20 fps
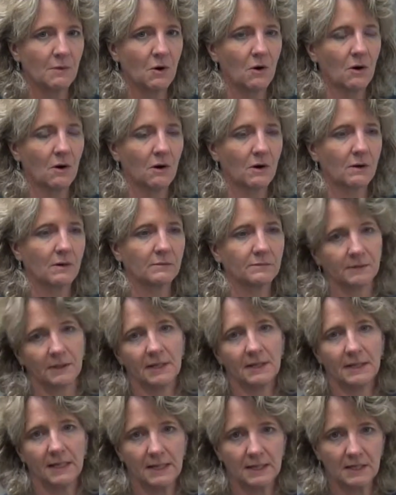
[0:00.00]
are
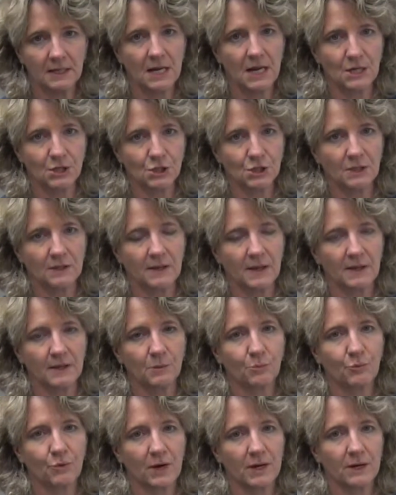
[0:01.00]
an indication that
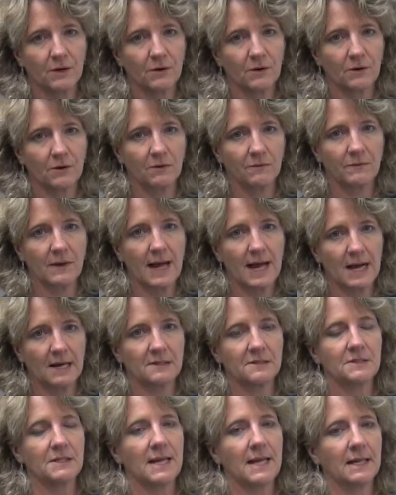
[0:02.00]
a predator
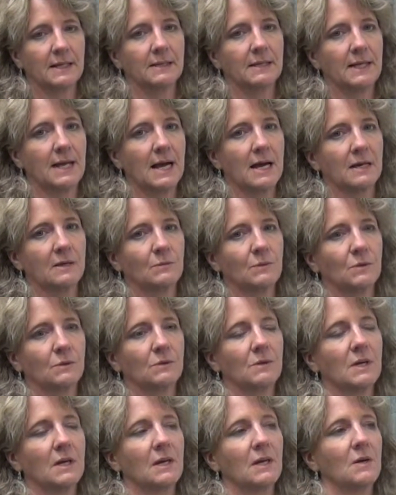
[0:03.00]
has taken the animal.